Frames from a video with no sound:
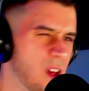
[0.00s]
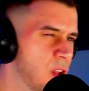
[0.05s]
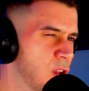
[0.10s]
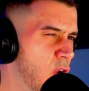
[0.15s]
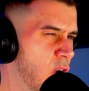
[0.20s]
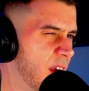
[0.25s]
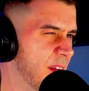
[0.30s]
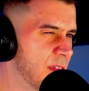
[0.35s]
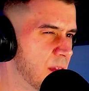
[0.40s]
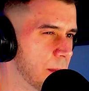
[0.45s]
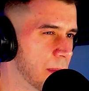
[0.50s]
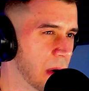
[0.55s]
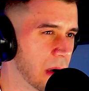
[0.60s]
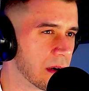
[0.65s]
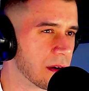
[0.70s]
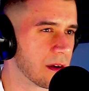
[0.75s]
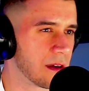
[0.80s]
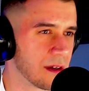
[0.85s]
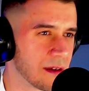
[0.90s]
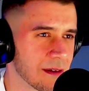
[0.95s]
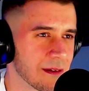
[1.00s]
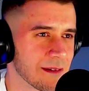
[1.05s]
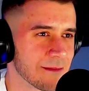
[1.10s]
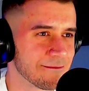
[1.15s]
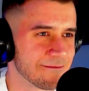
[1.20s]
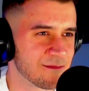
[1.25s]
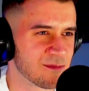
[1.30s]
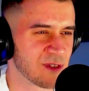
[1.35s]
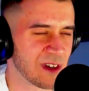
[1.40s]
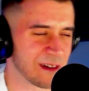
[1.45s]
are not in the book.
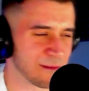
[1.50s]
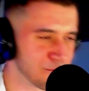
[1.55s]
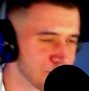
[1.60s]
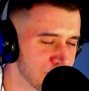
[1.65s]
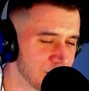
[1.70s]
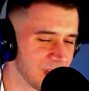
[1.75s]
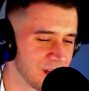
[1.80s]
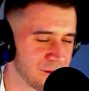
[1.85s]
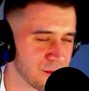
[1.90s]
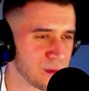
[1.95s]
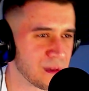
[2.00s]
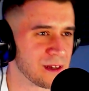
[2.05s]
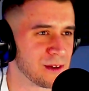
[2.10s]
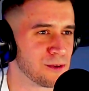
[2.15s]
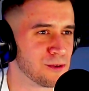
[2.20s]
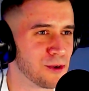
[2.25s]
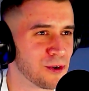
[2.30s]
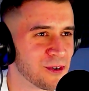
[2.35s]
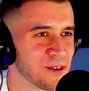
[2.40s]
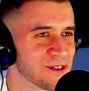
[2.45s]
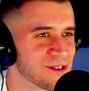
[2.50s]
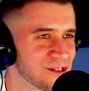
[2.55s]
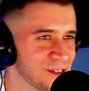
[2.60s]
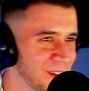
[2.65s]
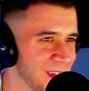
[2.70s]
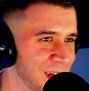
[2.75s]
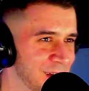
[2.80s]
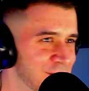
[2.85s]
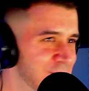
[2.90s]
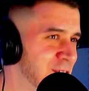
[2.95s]
Try and give them little nuggets so
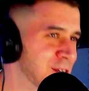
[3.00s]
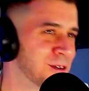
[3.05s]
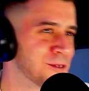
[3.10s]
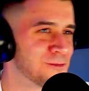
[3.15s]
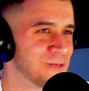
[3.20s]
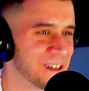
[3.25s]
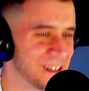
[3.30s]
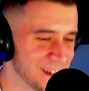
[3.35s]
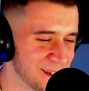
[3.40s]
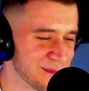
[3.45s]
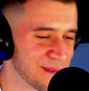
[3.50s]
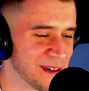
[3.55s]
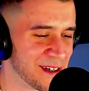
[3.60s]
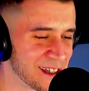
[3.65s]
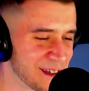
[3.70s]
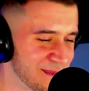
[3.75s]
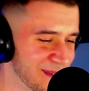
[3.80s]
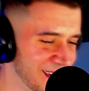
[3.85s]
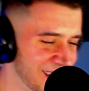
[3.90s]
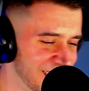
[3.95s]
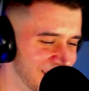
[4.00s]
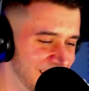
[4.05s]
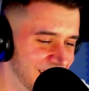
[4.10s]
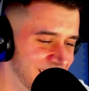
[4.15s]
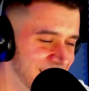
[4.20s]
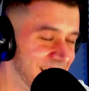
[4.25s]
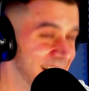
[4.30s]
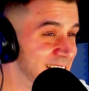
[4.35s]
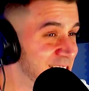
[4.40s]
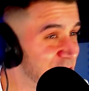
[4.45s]
they have to go and read the book.
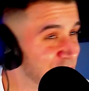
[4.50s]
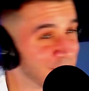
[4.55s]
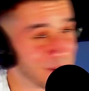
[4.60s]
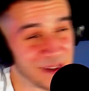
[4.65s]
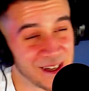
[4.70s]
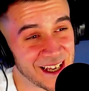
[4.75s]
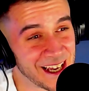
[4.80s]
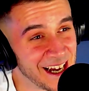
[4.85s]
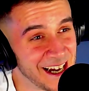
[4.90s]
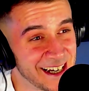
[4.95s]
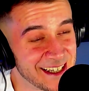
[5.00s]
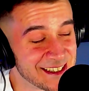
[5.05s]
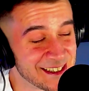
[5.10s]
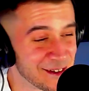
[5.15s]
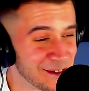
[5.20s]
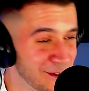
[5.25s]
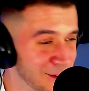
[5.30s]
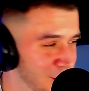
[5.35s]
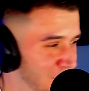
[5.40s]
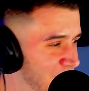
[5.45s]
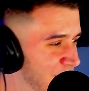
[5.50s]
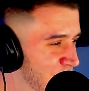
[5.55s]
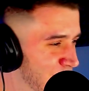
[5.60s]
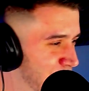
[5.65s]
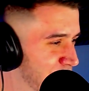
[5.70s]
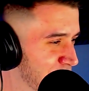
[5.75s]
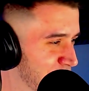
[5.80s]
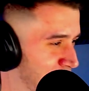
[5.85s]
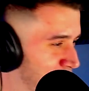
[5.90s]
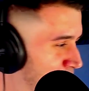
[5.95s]
But he's a funny guy. He's going to do a bit of
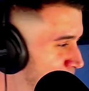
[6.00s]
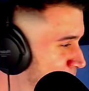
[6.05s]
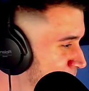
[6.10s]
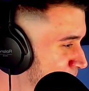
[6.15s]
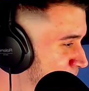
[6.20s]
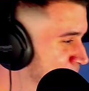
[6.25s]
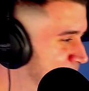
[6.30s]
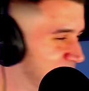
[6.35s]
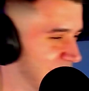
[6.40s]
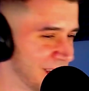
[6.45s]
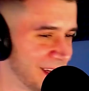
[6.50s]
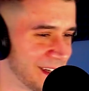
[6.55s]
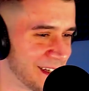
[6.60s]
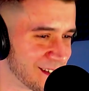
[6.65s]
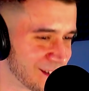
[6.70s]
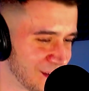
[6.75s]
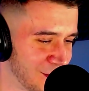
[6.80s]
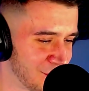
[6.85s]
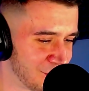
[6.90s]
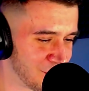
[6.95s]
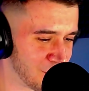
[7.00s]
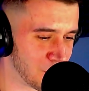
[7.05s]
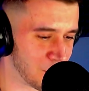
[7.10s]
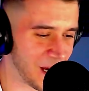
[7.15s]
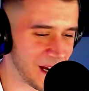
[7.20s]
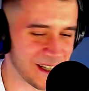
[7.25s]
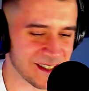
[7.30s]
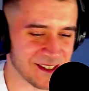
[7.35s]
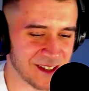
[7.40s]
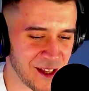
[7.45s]
performing. Nice. He's got a few
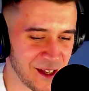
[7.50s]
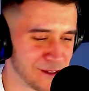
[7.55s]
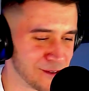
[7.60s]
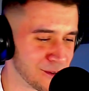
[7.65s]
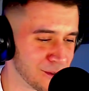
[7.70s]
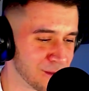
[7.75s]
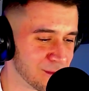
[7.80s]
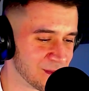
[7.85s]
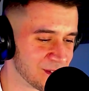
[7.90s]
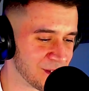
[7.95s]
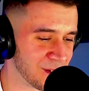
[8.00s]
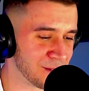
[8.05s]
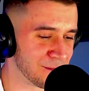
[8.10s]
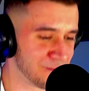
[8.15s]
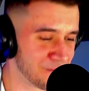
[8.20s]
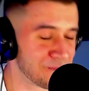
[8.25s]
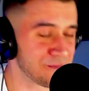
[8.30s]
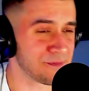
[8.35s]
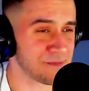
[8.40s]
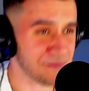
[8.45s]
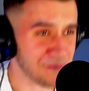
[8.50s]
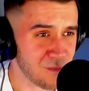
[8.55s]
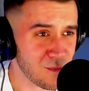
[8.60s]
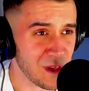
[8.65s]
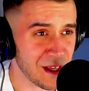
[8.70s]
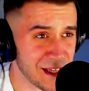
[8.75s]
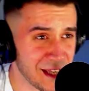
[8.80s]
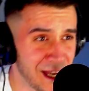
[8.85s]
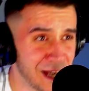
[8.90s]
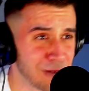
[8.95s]
bars lined up. So
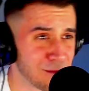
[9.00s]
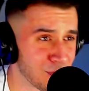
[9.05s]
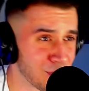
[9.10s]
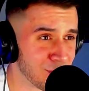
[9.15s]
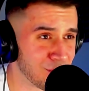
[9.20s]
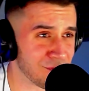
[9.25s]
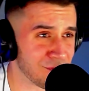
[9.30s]
nice. Yeah, I'm looking